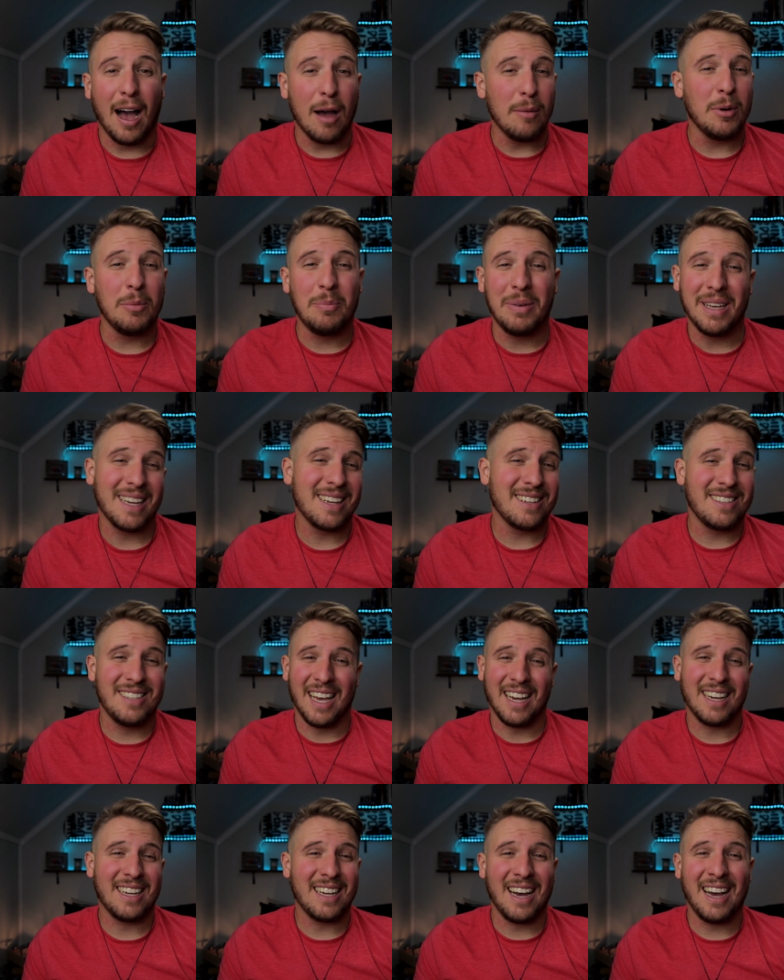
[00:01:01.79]
I'm a big
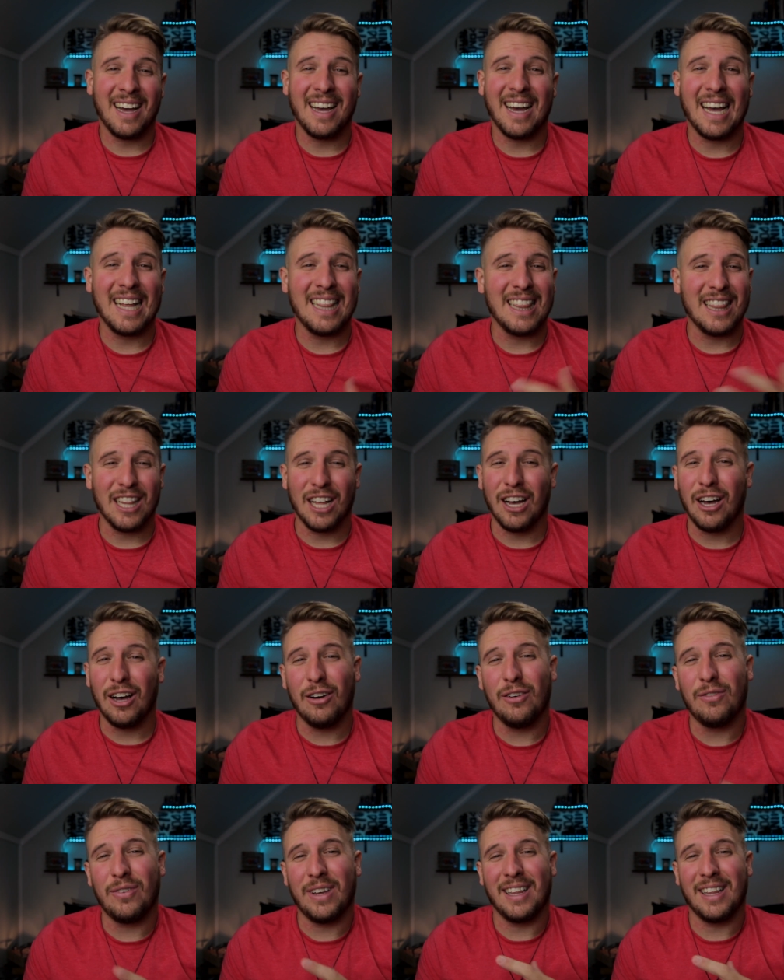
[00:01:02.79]
tech guy. I love